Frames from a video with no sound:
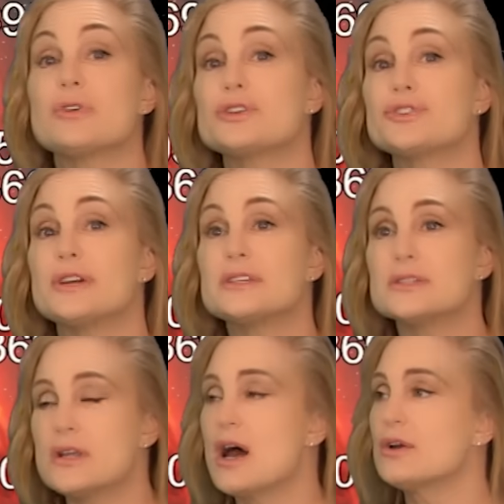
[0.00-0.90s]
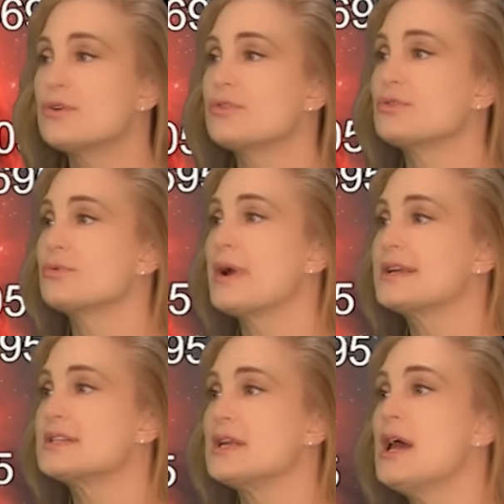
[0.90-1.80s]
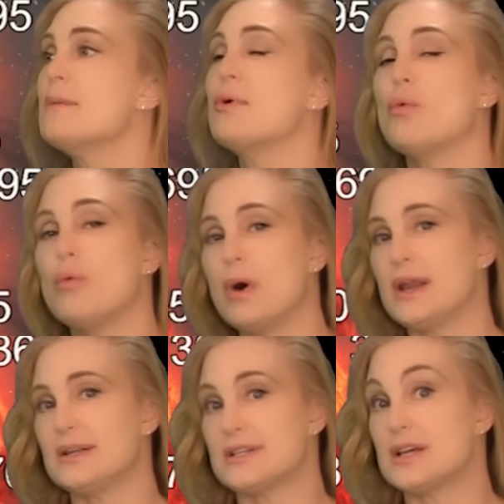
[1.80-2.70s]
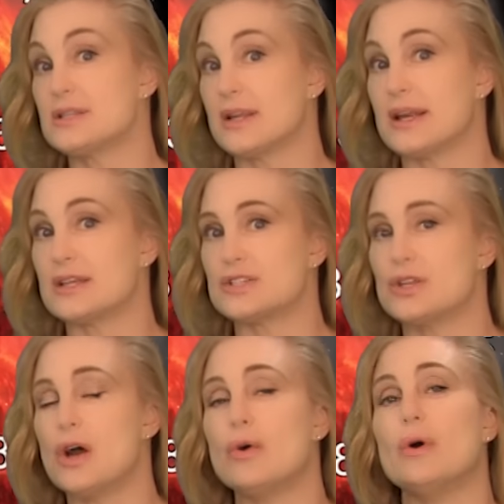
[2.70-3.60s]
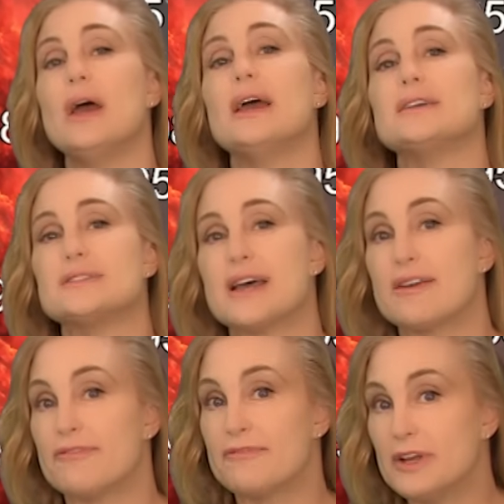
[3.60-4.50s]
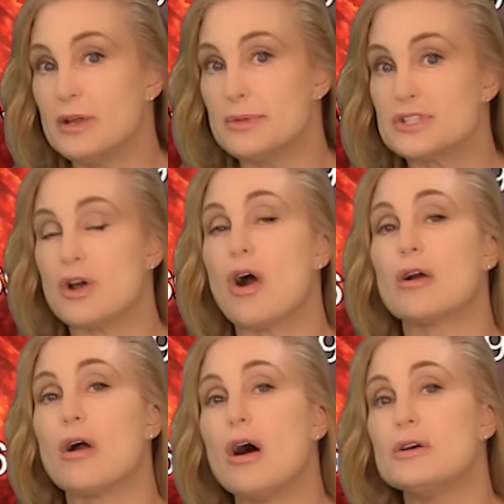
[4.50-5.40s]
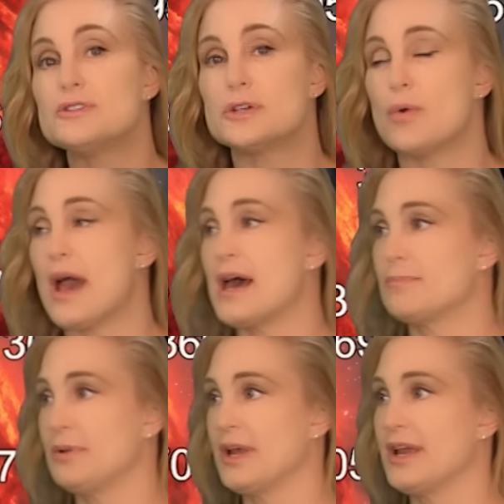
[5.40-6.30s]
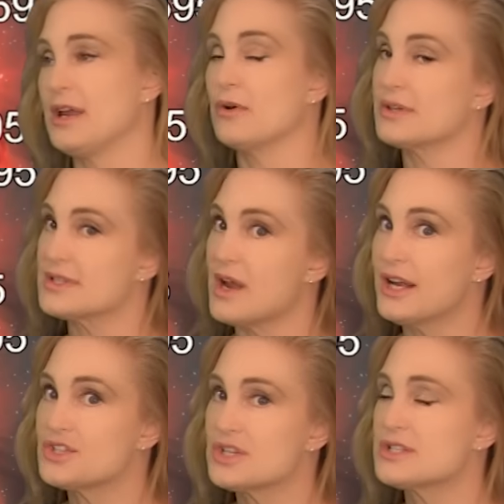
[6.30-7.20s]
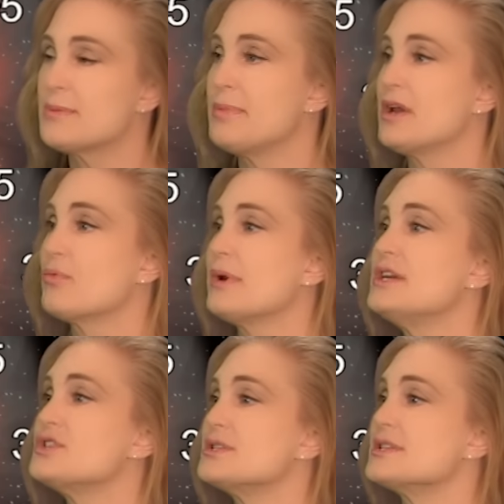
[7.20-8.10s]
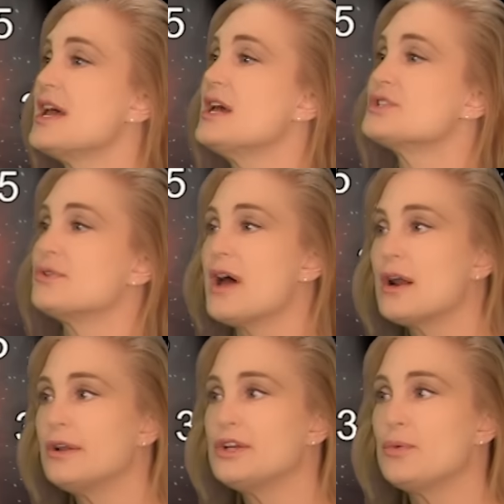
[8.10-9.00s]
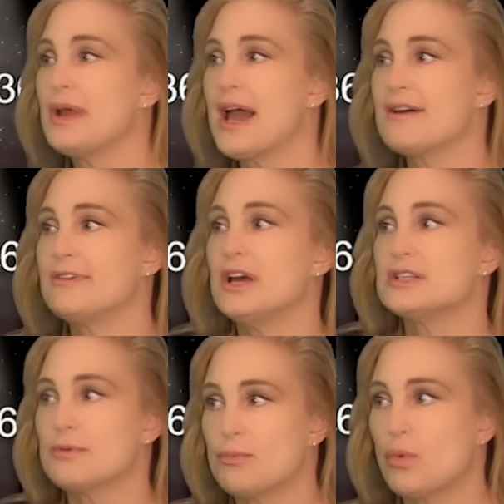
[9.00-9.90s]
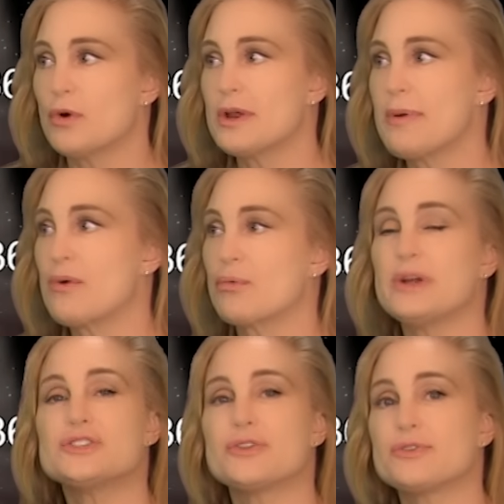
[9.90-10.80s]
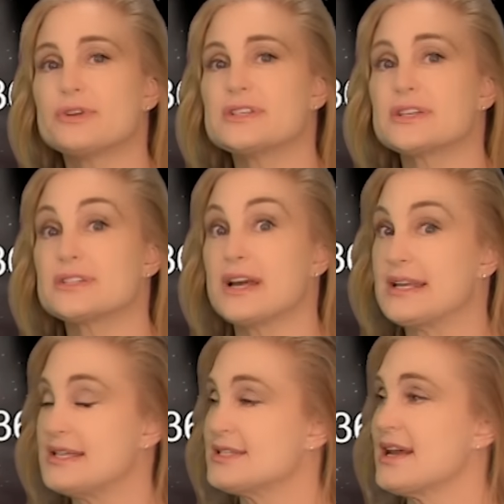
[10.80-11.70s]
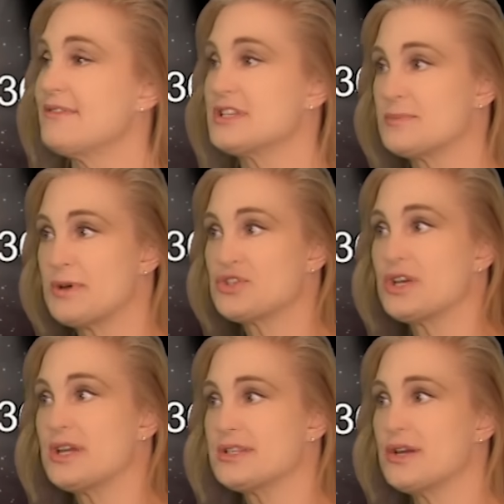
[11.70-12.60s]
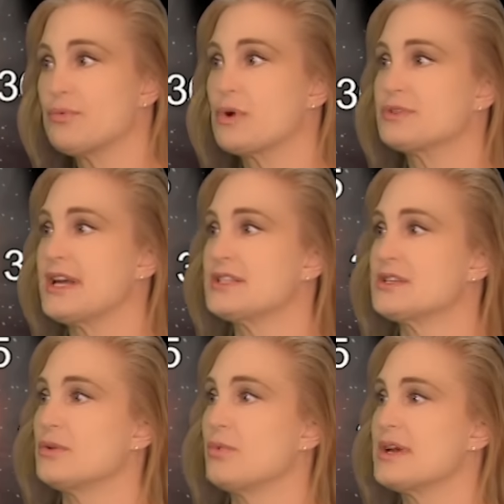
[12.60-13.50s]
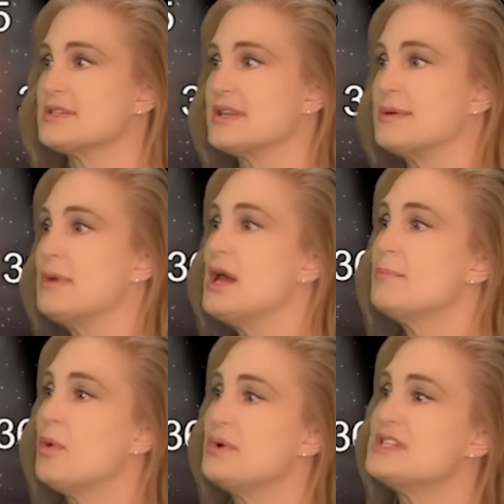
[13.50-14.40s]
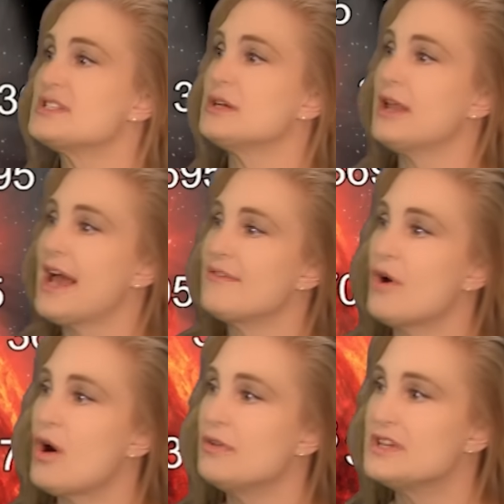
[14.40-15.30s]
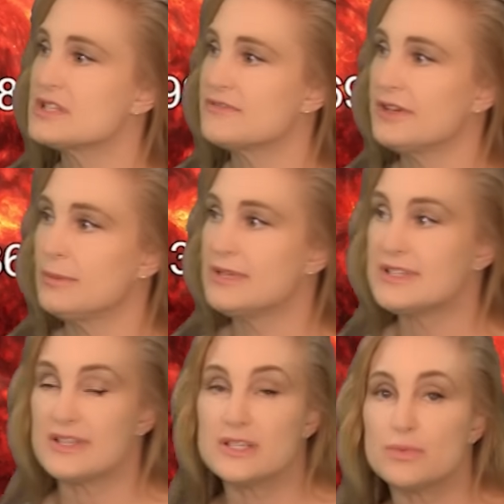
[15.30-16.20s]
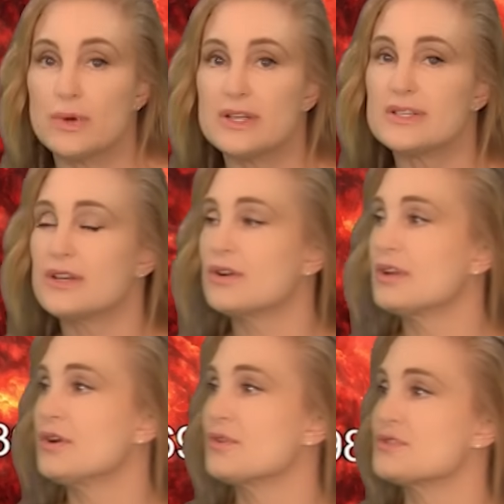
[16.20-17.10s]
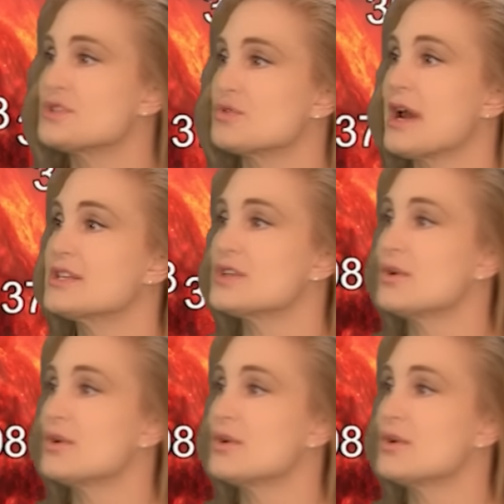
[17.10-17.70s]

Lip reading: structure is not Earth-directed, but what it does let us know is that filaments are also at play here. It's not just the big regions. So not only do we have to worry about region 3697, especially as it rotates to the west limb, but we still have all these filaments. This one is in the Earth strike